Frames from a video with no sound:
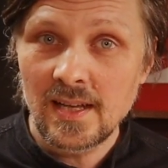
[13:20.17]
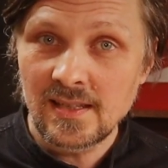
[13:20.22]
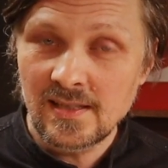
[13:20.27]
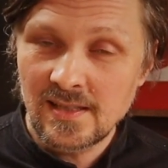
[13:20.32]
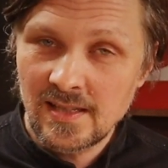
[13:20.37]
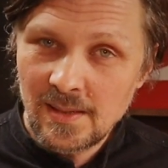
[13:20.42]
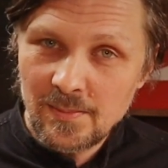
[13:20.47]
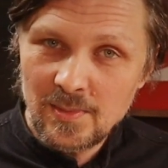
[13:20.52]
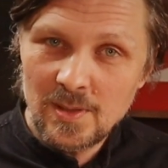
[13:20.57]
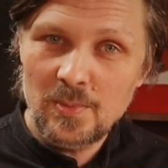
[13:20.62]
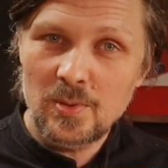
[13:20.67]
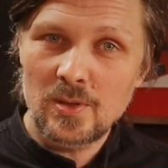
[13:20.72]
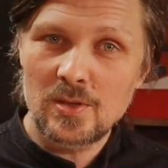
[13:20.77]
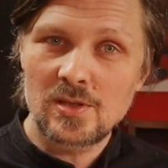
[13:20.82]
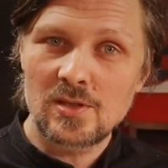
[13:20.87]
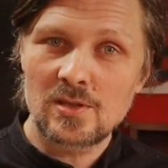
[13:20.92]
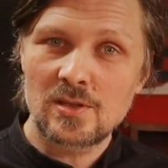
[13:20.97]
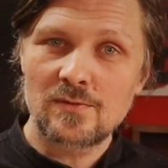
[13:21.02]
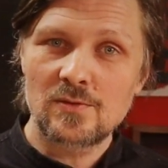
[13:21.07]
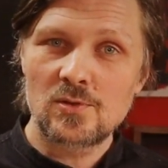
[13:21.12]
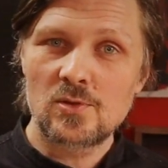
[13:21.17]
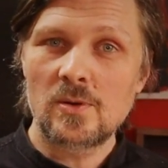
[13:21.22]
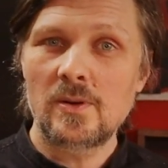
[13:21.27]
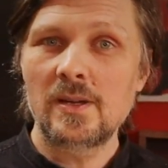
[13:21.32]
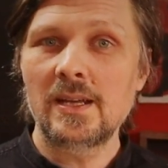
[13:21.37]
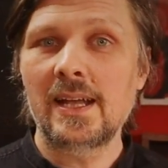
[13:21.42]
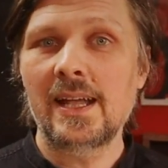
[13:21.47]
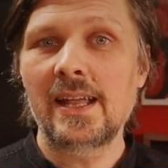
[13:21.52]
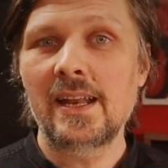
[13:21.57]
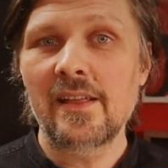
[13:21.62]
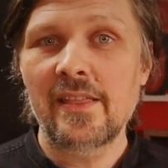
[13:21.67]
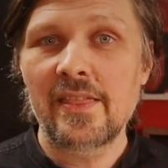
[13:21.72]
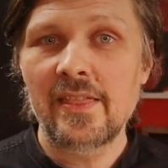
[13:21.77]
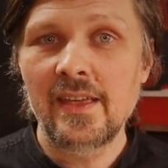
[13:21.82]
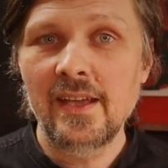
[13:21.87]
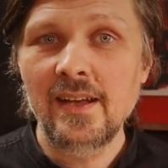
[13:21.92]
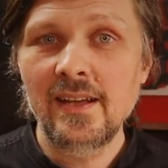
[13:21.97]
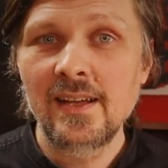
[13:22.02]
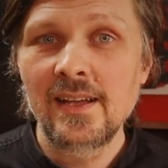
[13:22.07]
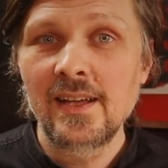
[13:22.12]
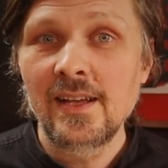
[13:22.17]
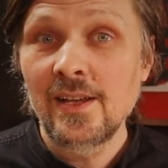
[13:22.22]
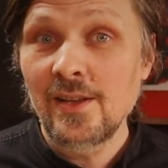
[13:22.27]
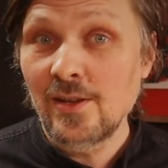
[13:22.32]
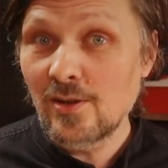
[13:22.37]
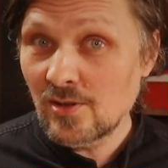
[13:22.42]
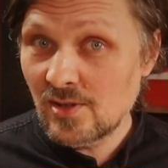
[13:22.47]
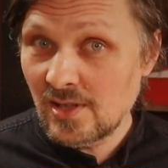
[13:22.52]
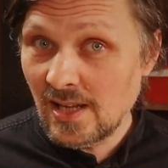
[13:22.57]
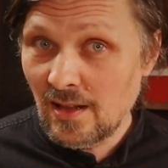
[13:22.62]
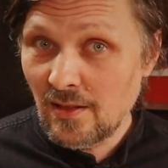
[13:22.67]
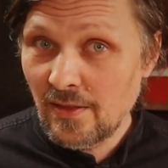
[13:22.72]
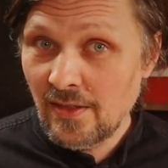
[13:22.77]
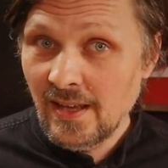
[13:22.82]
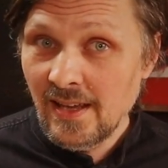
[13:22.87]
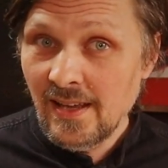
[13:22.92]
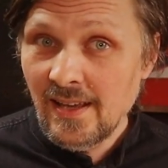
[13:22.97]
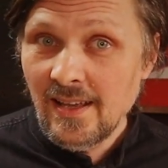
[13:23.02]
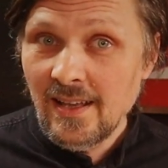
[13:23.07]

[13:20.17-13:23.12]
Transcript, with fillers: and skip the process of drawing anything yourself